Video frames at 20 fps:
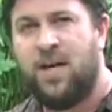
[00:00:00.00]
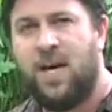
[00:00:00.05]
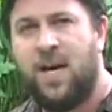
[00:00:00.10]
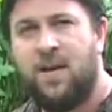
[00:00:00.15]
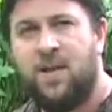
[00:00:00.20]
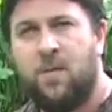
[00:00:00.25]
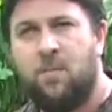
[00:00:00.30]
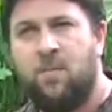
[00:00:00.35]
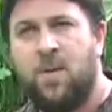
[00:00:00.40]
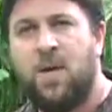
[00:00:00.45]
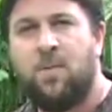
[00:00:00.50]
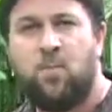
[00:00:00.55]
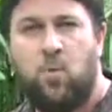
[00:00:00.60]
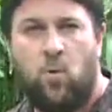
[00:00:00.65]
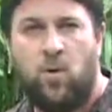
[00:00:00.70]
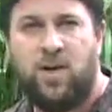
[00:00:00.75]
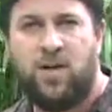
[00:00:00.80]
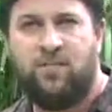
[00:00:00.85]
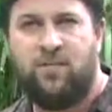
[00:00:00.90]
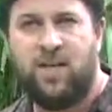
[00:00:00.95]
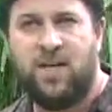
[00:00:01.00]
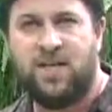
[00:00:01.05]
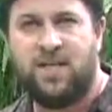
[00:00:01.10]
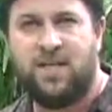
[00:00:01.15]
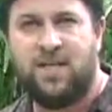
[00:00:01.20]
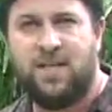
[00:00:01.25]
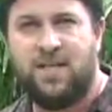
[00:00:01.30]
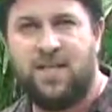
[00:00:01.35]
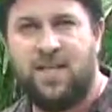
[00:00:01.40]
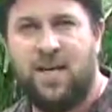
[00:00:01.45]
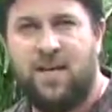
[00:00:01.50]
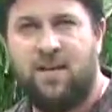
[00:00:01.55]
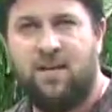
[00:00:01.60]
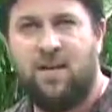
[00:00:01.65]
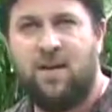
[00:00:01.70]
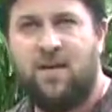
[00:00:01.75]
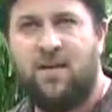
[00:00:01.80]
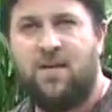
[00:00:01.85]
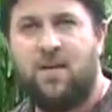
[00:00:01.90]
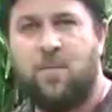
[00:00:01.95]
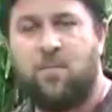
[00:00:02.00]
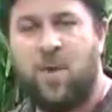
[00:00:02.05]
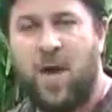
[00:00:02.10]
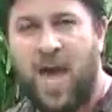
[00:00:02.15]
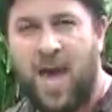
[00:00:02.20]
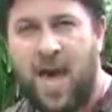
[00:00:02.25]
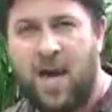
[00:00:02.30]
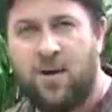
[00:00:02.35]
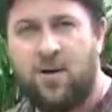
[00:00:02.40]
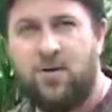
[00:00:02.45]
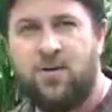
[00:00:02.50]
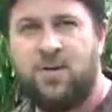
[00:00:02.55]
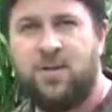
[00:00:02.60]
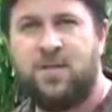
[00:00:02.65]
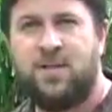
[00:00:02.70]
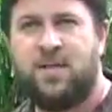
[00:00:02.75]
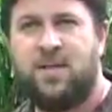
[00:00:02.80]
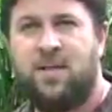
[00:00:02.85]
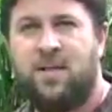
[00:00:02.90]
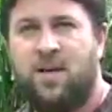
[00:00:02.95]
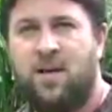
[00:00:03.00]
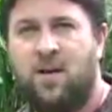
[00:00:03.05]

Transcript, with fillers: and the big point of this is that the patterns